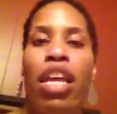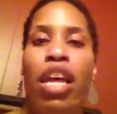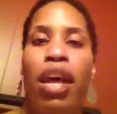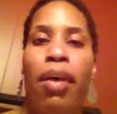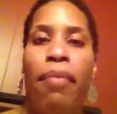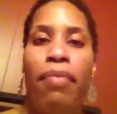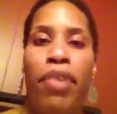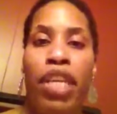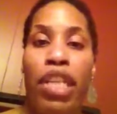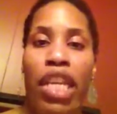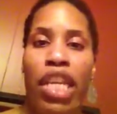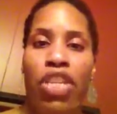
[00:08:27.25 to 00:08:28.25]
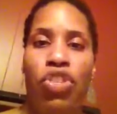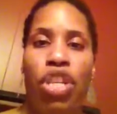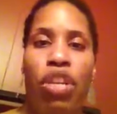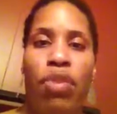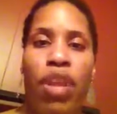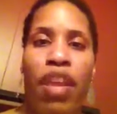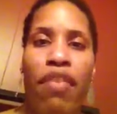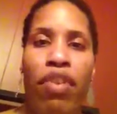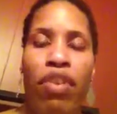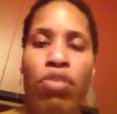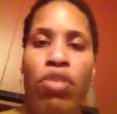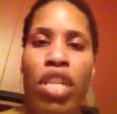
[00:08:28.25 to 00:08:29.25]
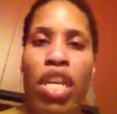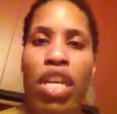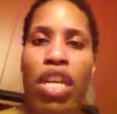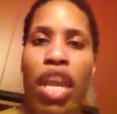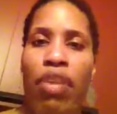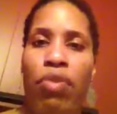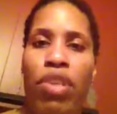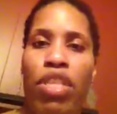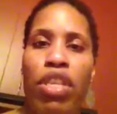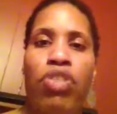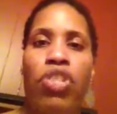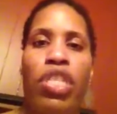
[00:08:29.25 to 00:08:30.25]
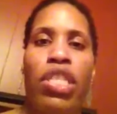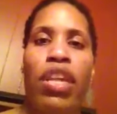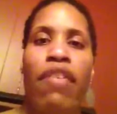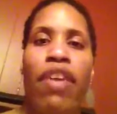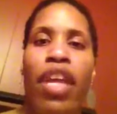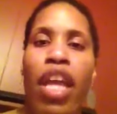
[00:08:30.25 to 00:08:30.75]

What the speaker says: clinician or whatever who did like research and stuff.